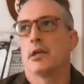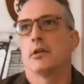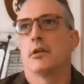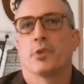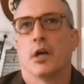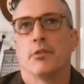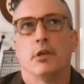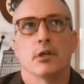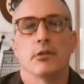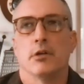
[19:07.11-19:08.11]
and I
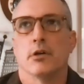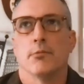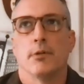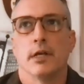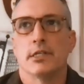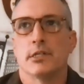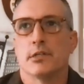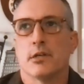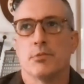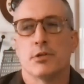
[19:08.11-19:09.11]
think there are places
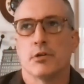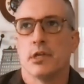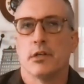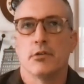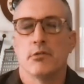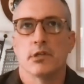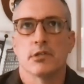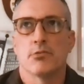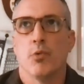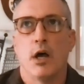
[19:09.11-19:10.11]
I'm sure that do this
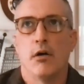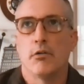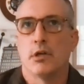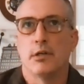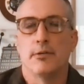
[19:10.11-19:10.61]
well